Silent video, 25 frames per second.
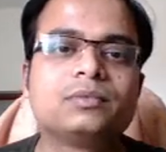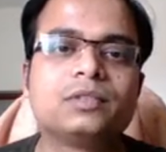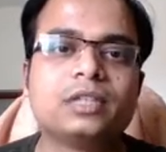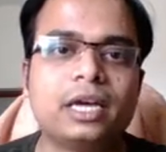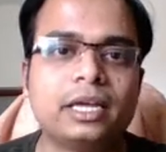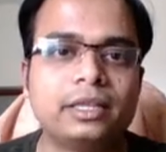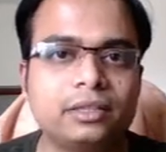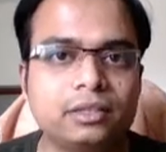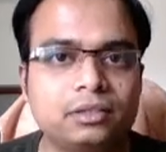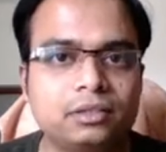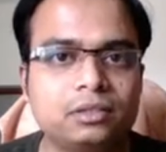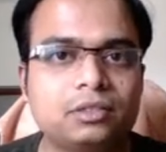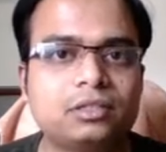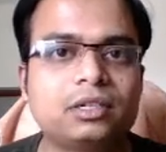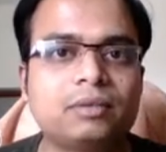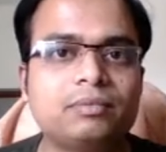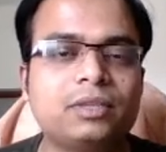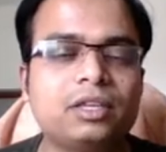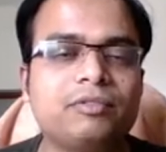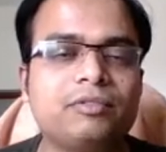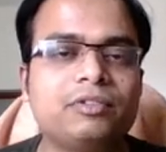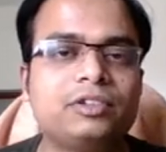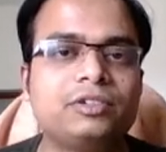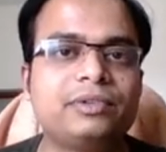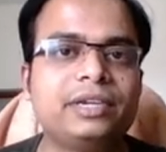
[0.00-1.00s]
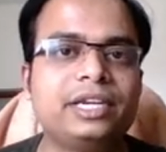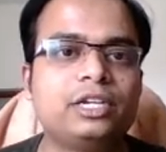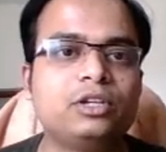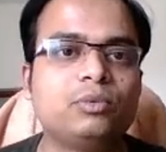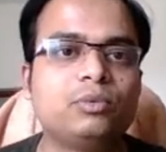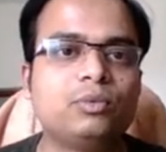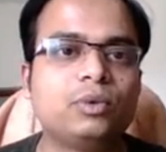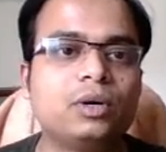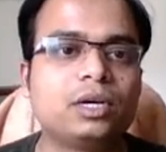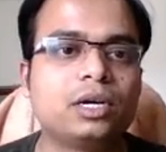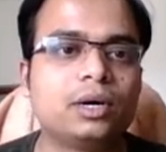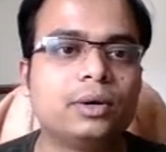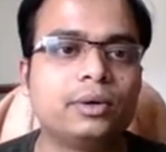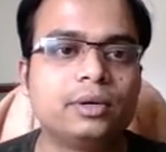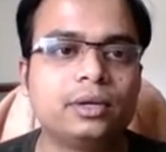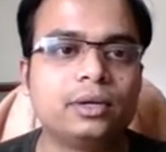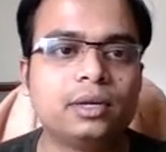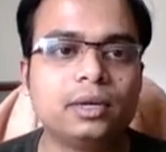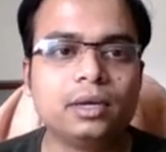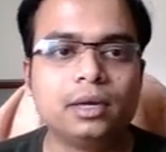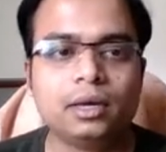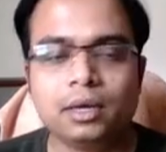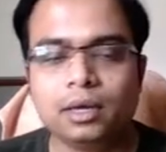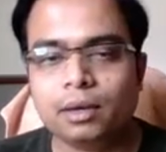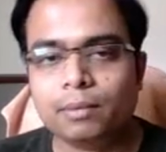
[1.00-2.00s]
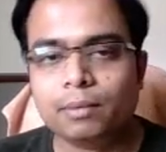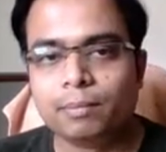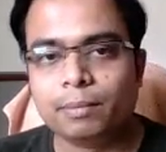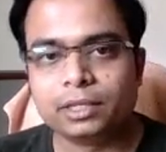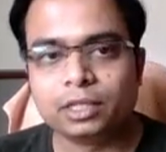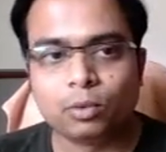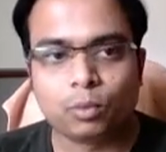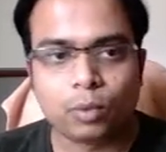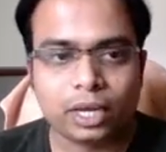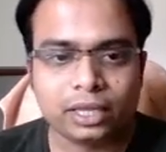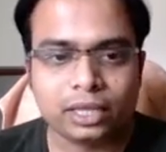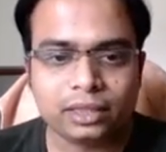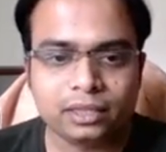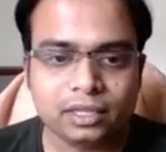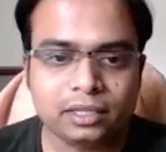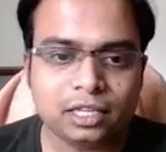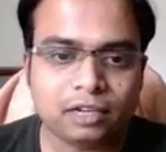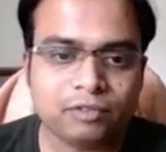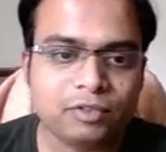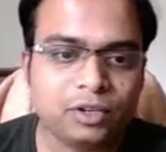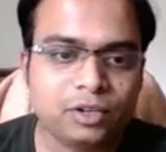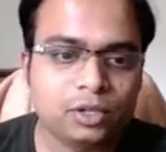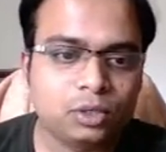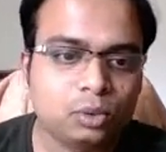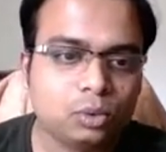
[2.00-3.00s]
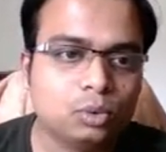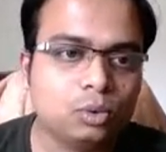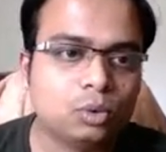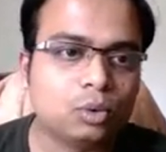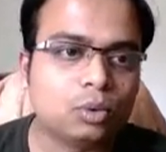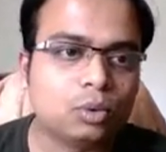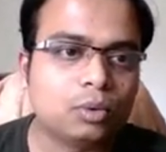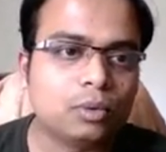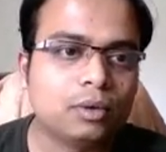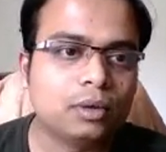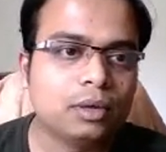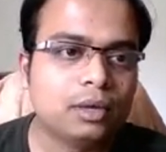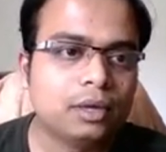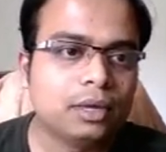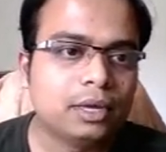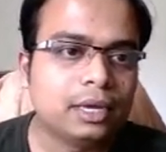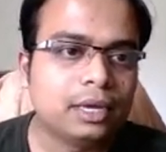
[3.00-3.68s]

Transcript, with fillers: And this is something which we need to work out. But the one thing that we do know